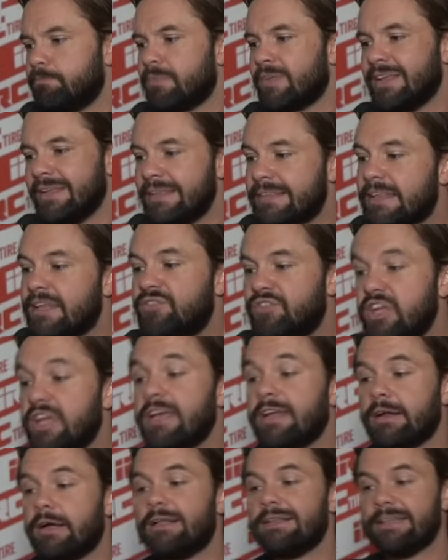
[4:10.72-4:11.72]
Lifting
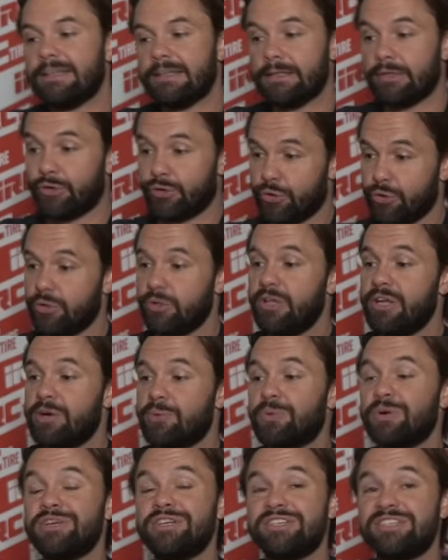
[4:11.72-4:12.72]
it a little earlier
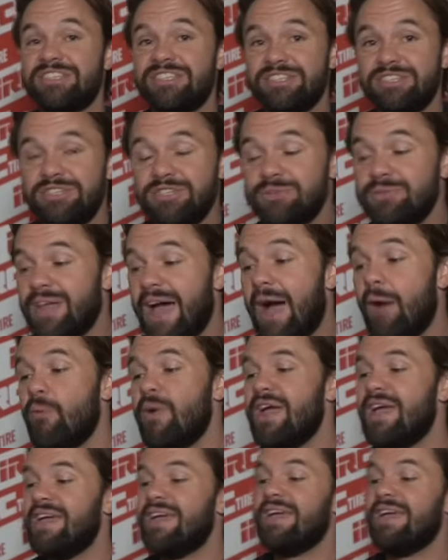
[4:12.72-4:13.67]
would assist you. That way